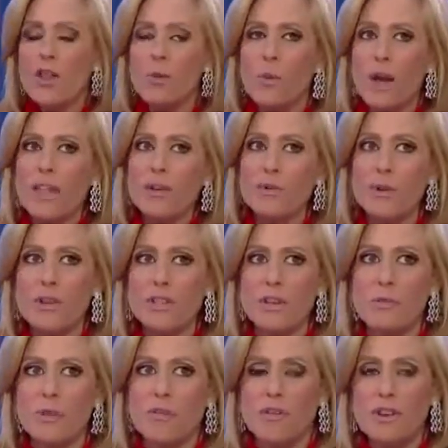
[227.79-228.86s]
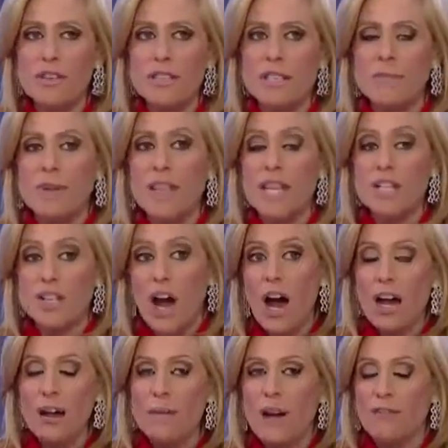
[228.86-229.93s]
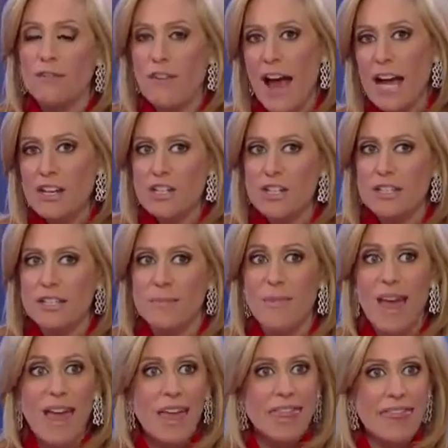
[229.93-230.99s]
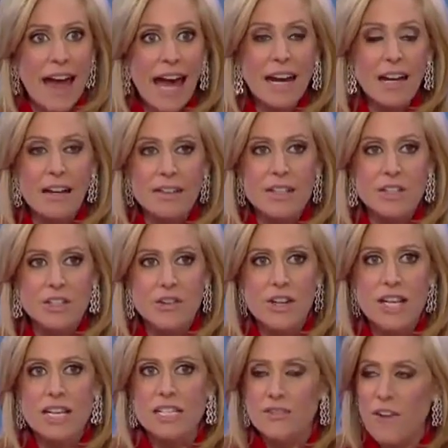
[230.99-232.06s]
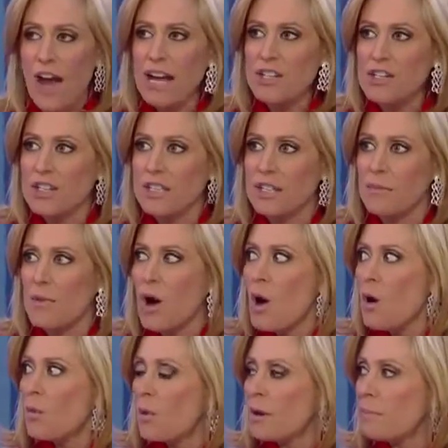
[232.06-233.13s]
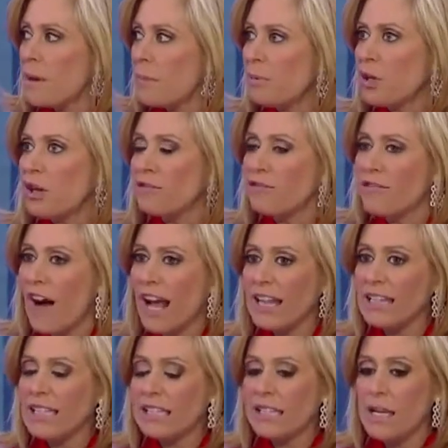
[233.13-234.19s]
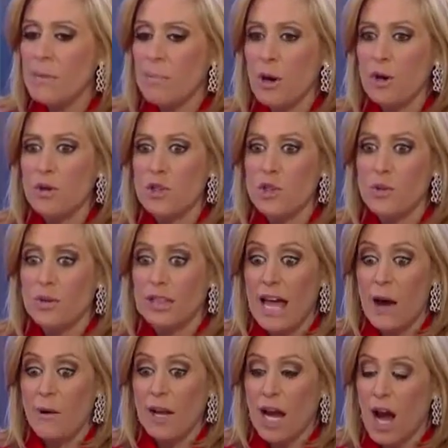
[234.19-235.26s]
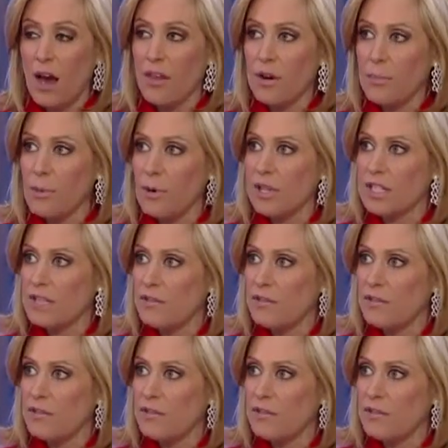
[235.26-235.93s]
the way the roles are reversed, I mean, they talk about fascism. That on the screen is fascism. When people are violently opposed to allowing other points